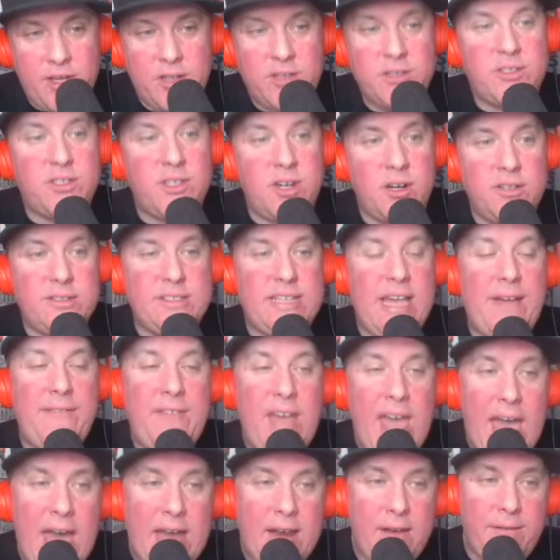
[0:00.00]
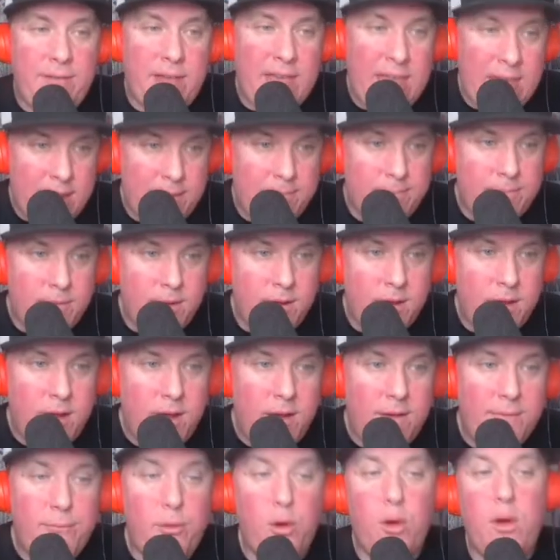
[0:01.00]
and the concerns I've had of him
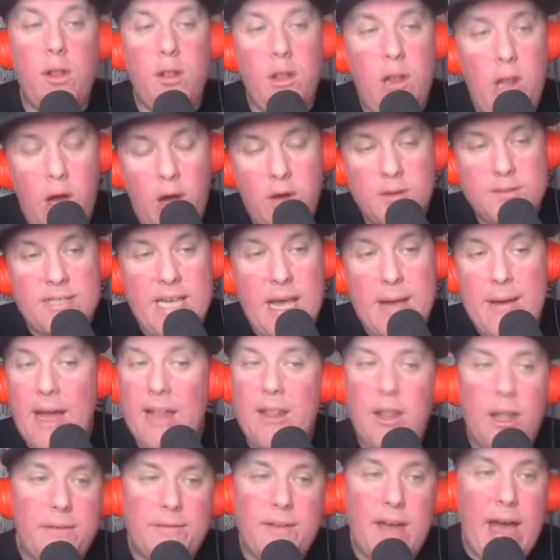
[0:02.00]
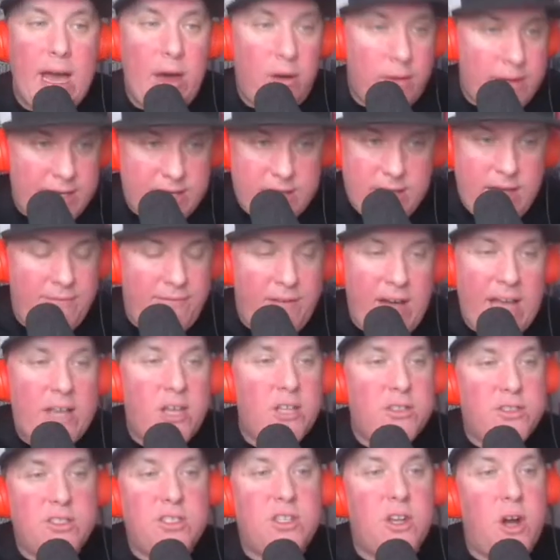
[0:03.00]
for a long time. I love Kyle. If I
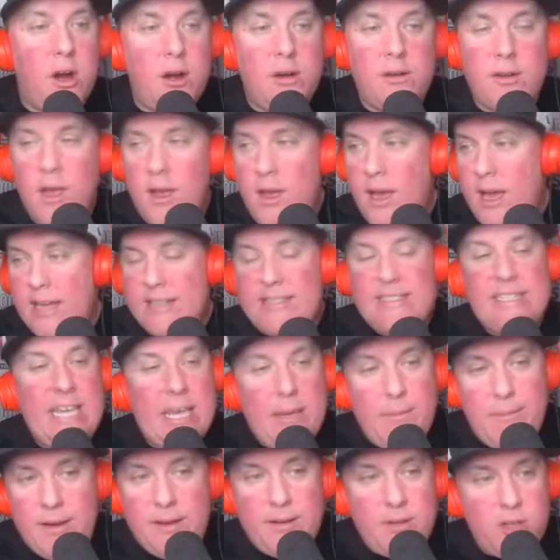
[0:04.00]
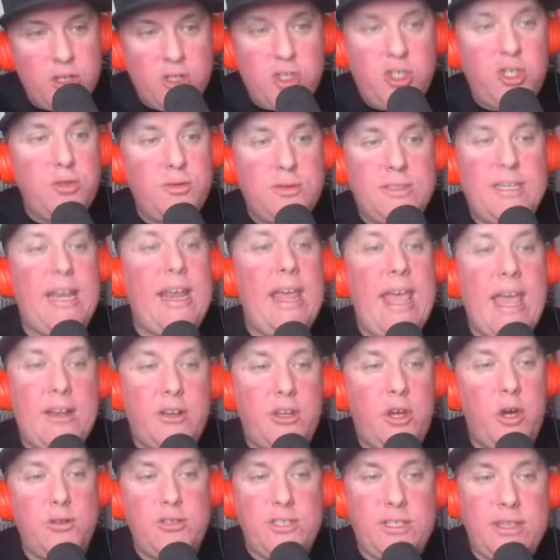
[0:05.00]
could start a team and could choose any
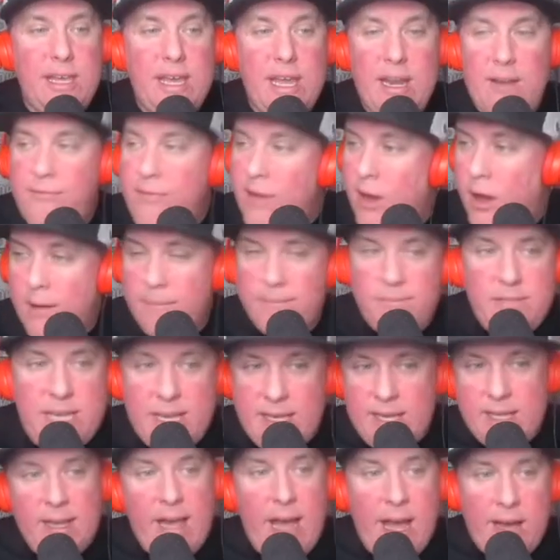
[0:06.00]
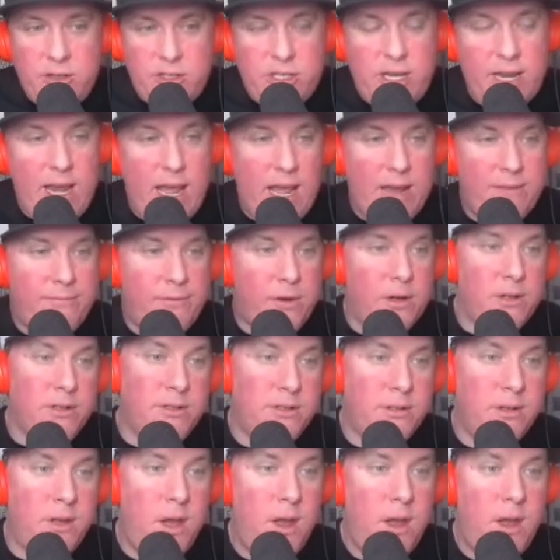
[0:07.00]
head coach in the NFL, I'm taking Kyle Shanahan
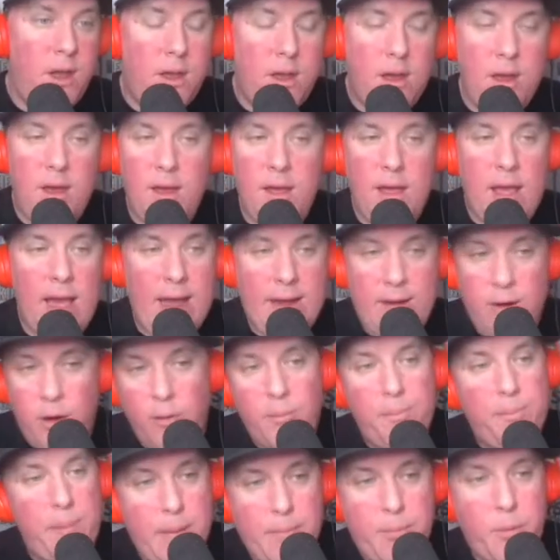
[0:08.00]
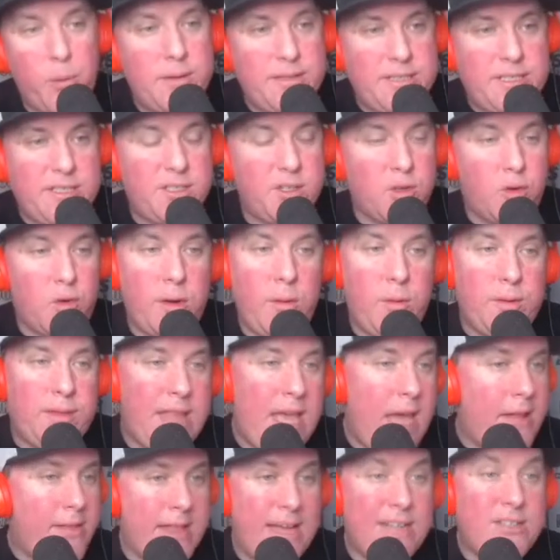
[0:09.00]
first. I know people will disagree with
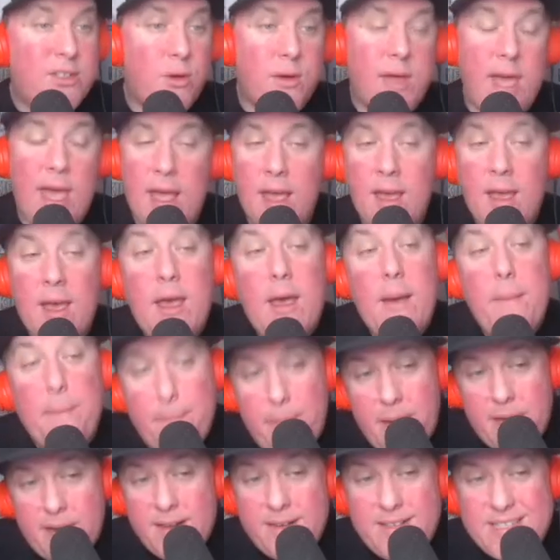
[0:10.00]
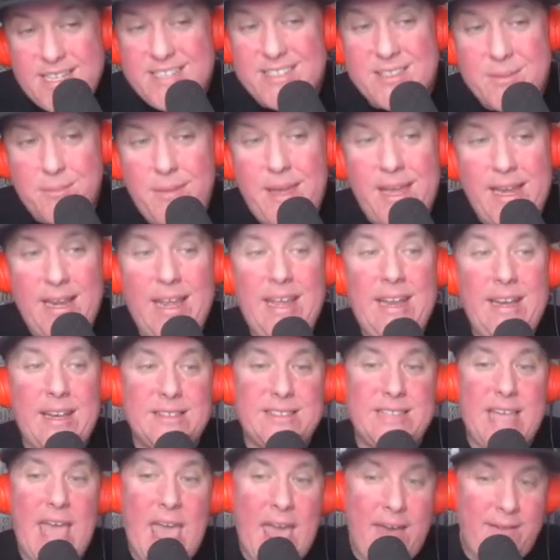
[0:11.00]
that. That's okay. But it doesn't mean he
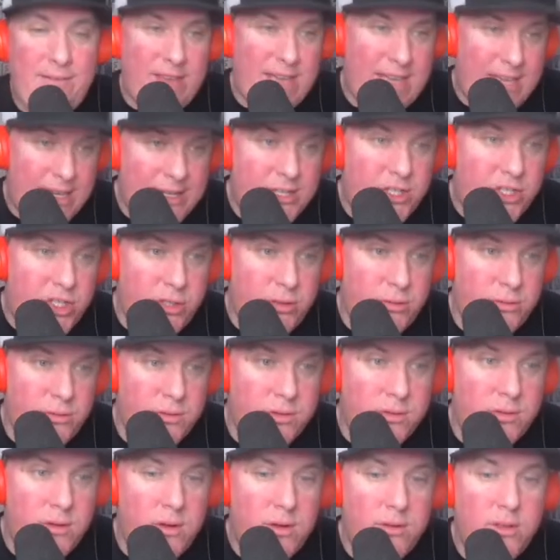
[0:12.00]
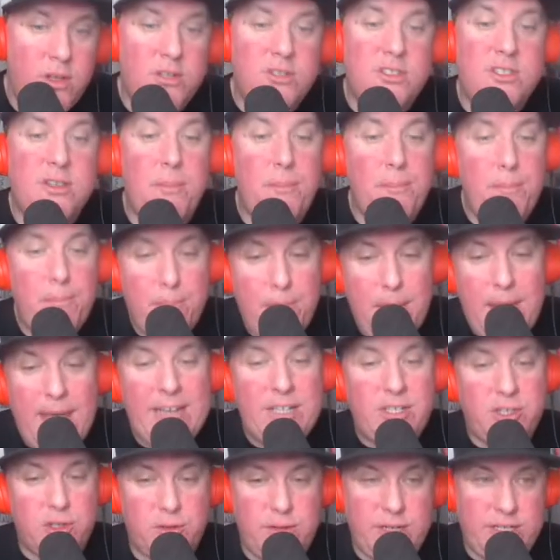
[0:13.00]
doesn't have issues. There's some
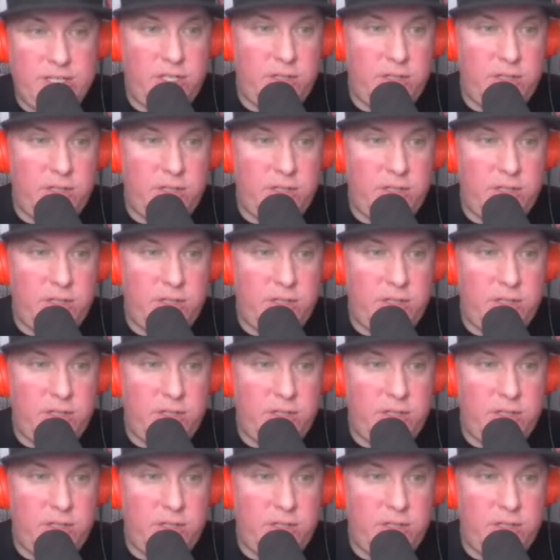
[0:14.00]
major